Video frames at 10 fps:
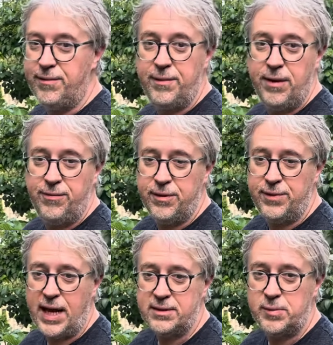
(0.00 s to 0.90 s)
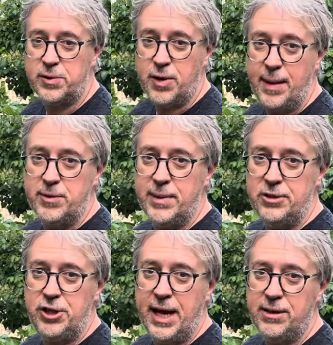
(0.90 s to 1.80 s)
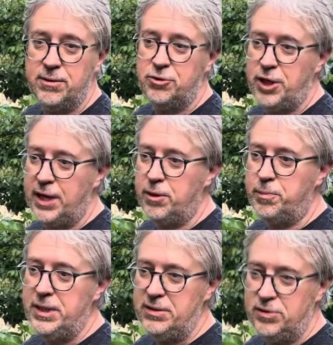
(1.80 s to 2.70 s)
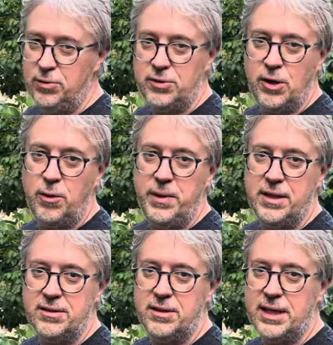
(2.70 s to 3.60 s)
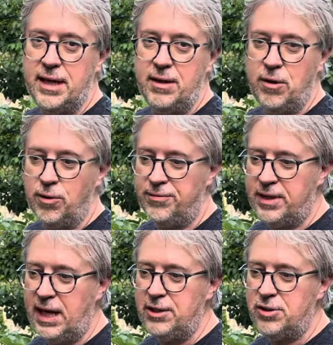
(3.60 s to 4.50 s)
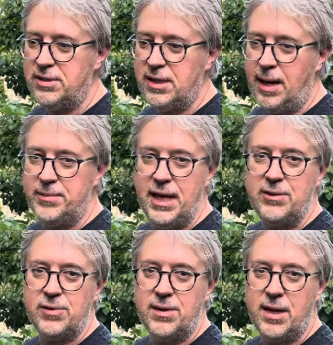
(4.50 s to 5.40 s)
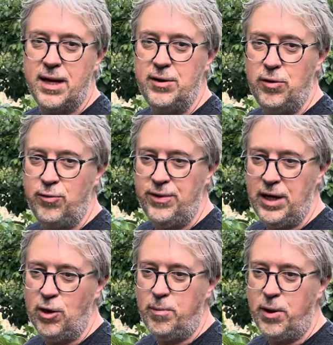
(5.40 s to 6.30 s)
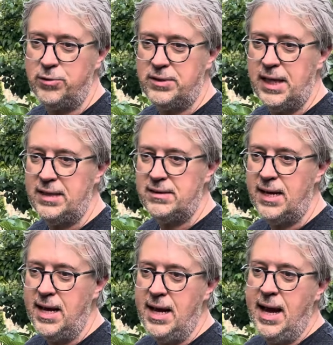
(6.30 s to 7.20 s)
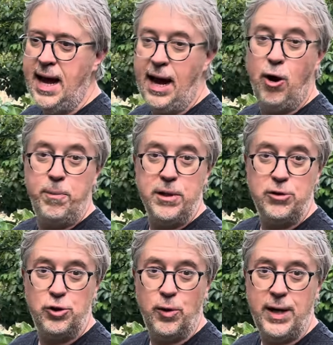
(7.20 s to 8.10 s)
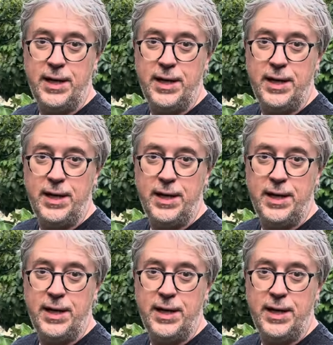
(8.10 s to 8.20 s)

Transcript: If you have not subscribed to my channel, please do so, because you'll get notifications and updates with new video postings. I hope you enjoyed,